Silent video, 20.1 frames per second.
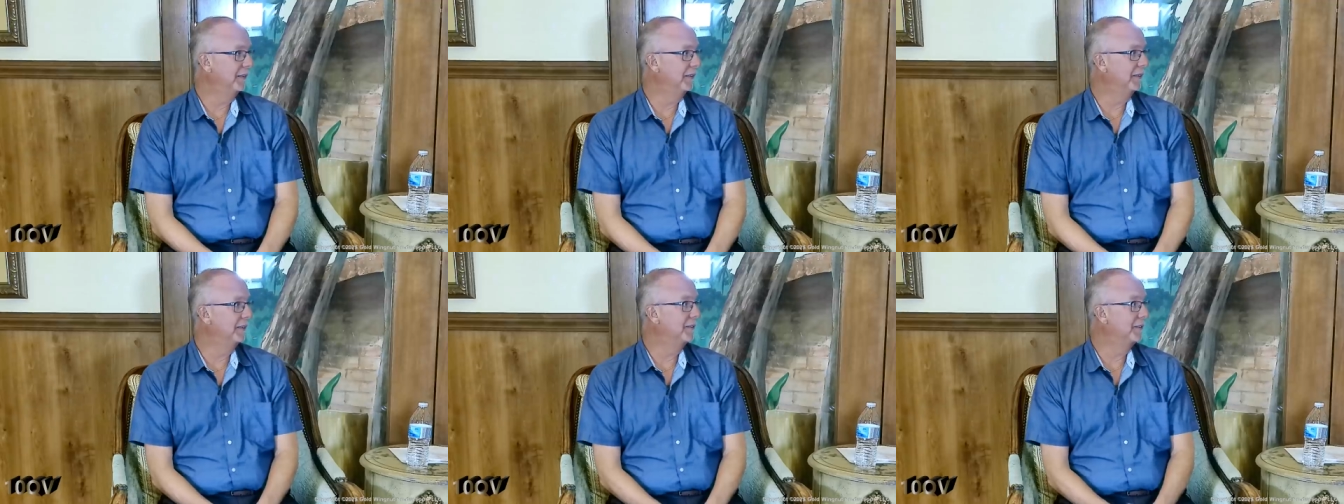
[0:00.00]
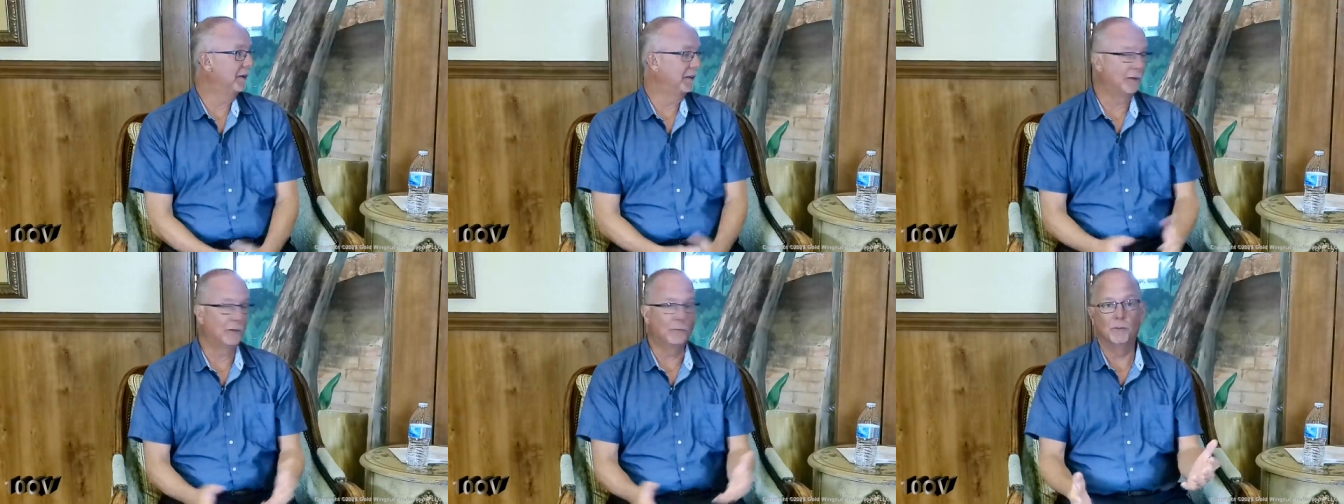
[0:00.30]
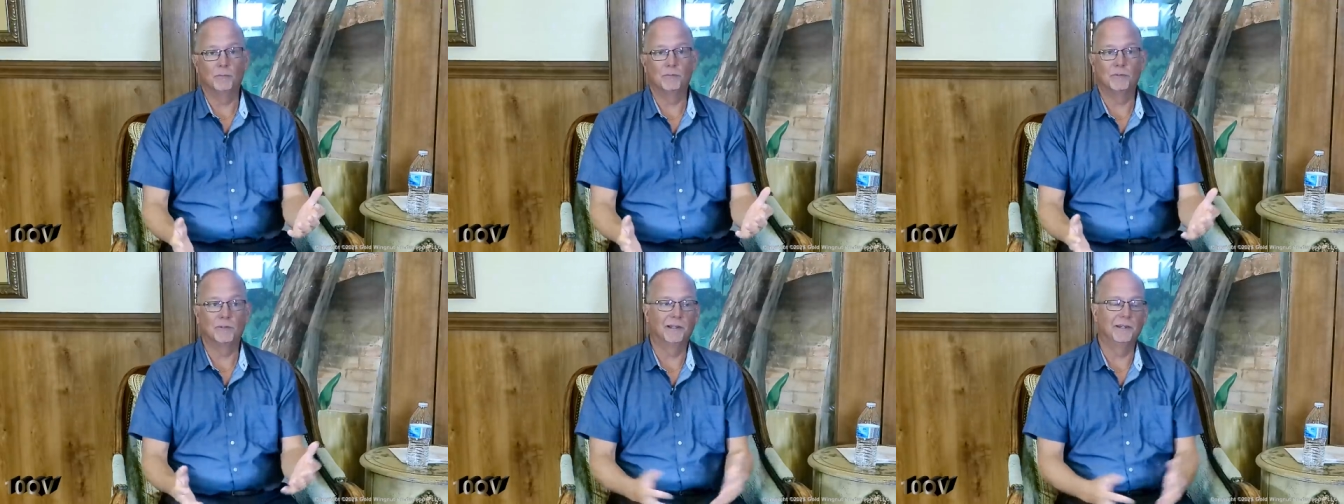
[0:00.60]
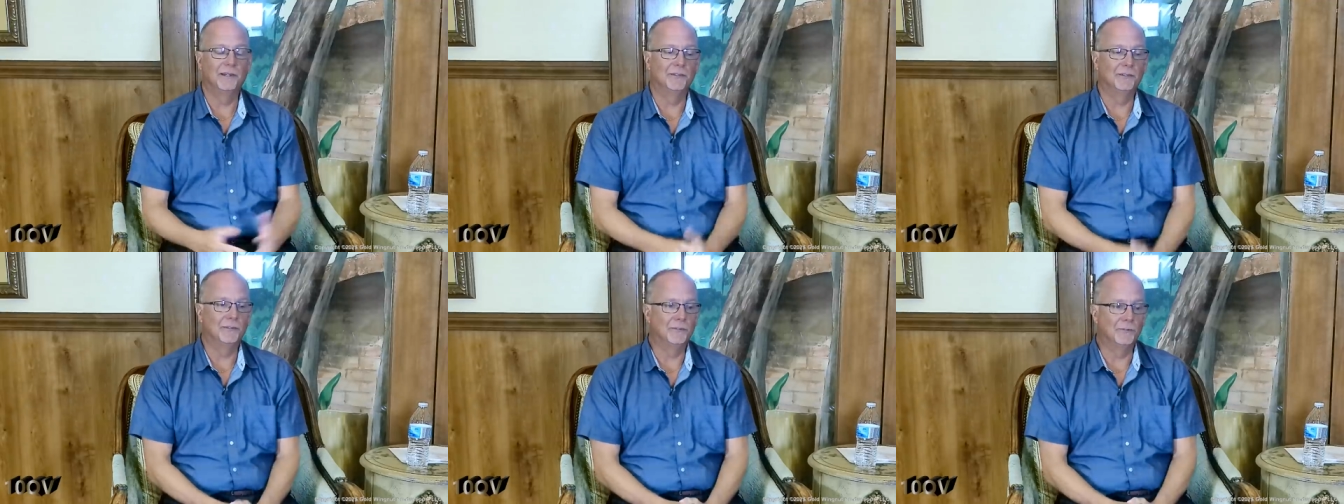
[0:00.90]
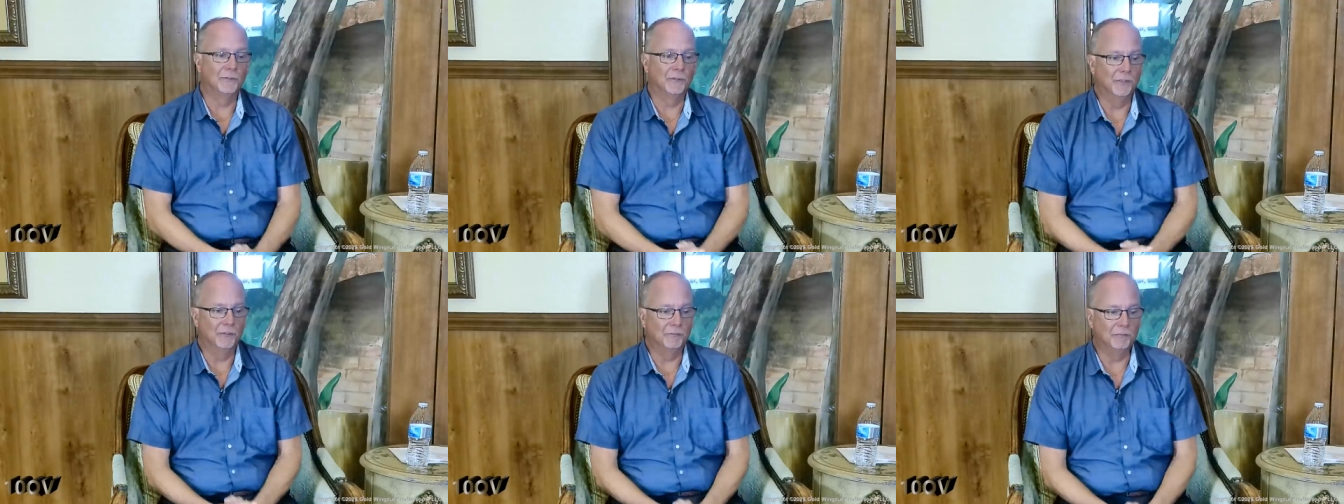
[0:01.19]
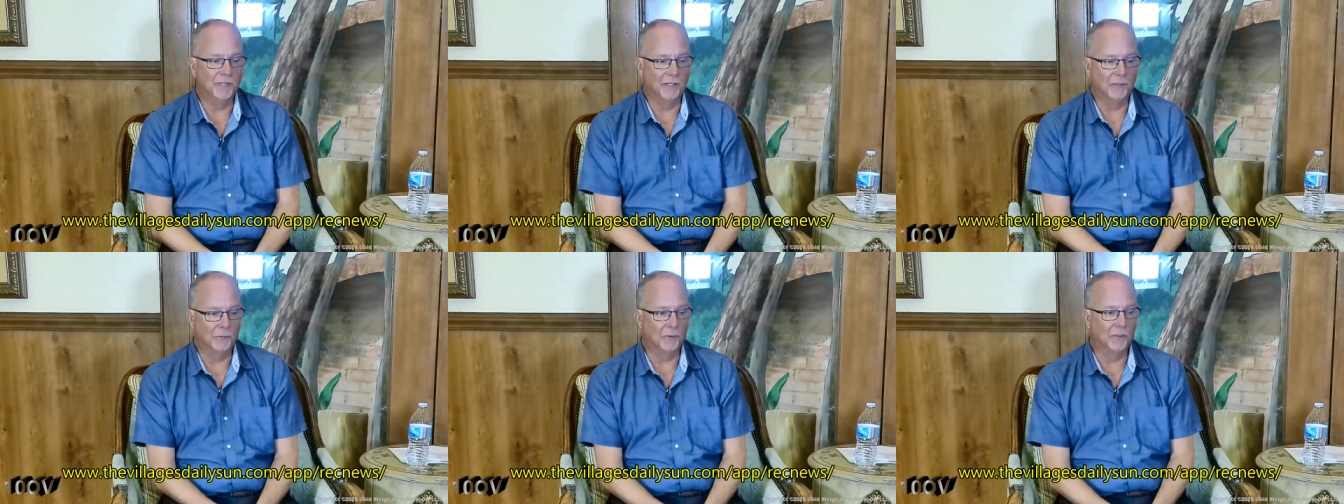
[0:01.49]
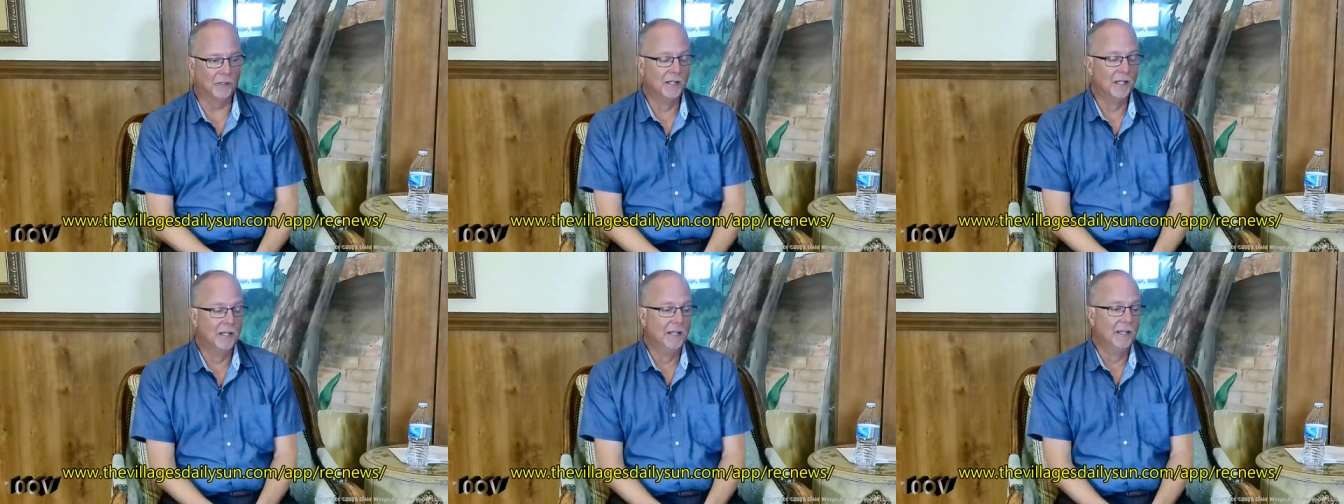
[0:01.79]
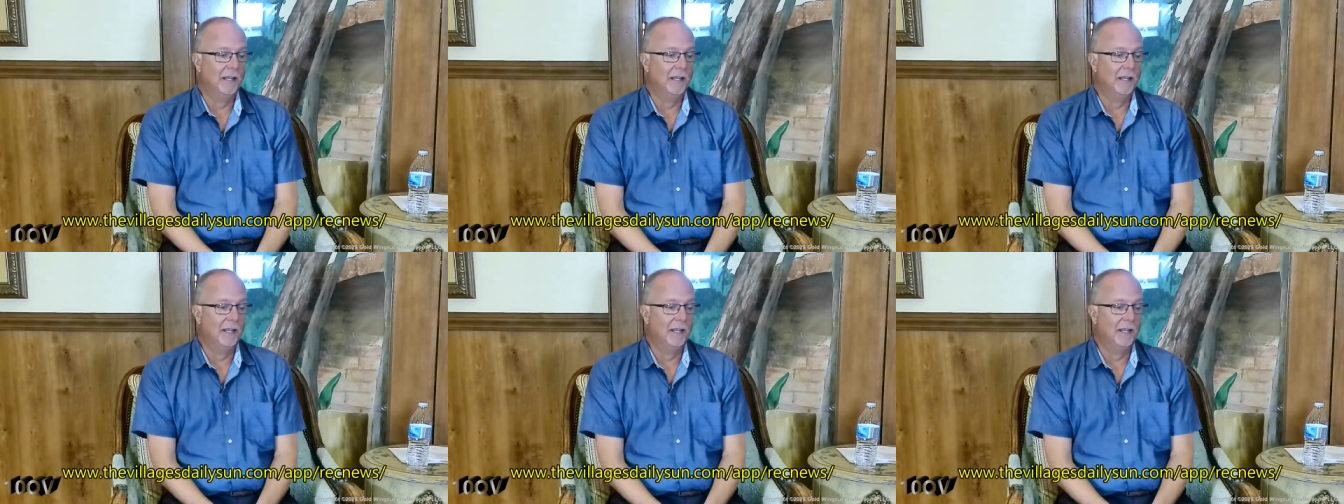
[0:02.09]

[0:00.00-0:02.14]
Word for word: It's on our website at districtgov.org.